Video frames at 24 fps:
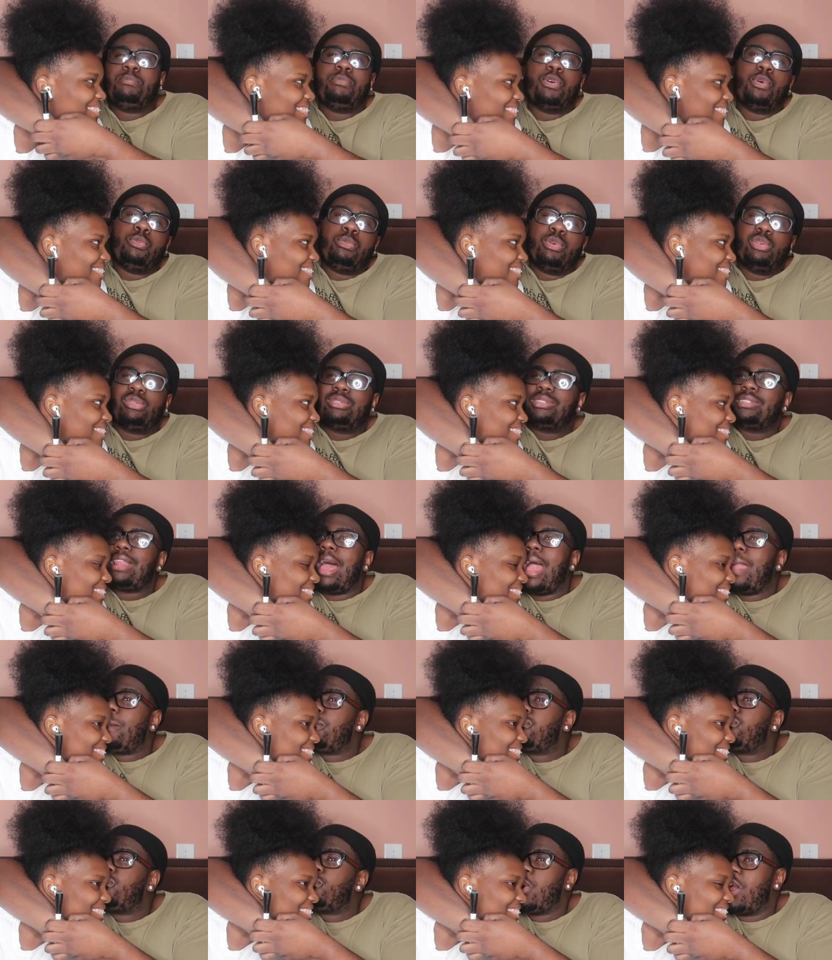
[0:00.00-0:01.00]
Speaker 1: boo boo
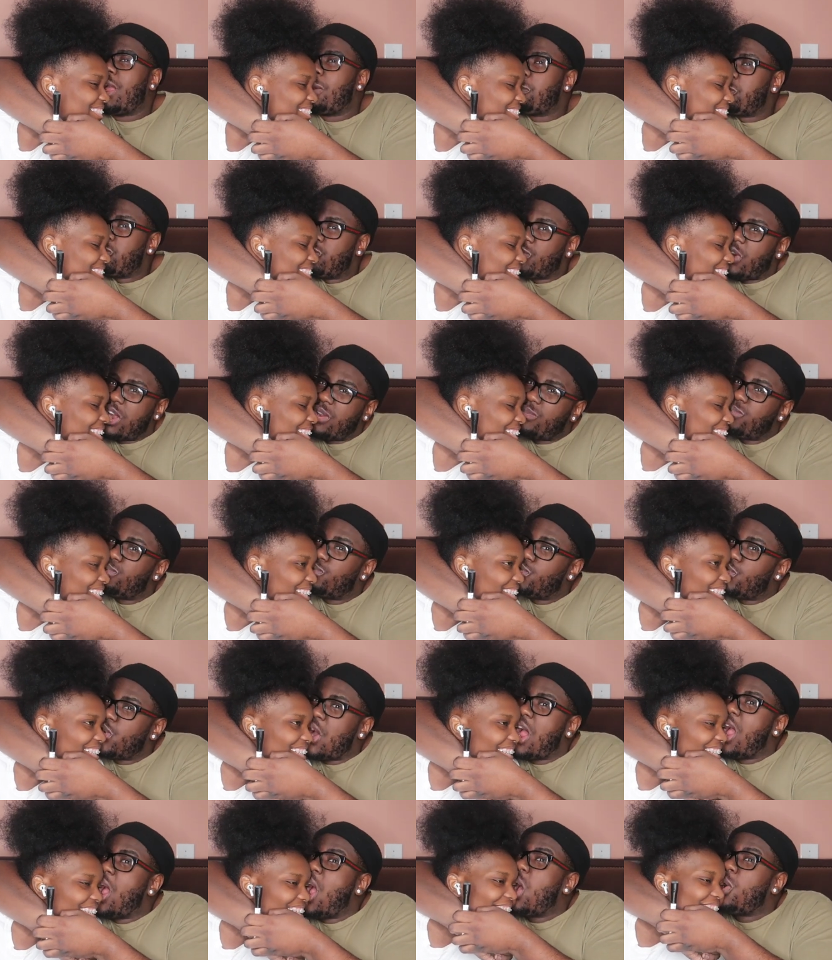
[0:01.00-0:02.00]
star.
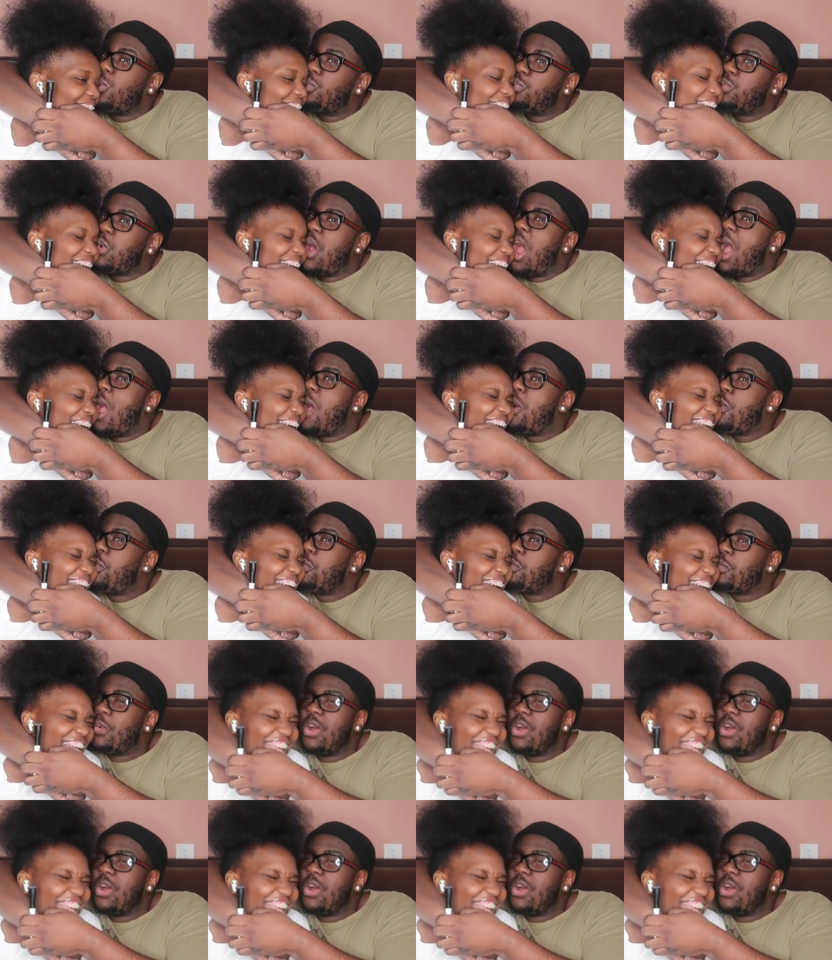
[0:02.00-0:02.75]
Um. Okay,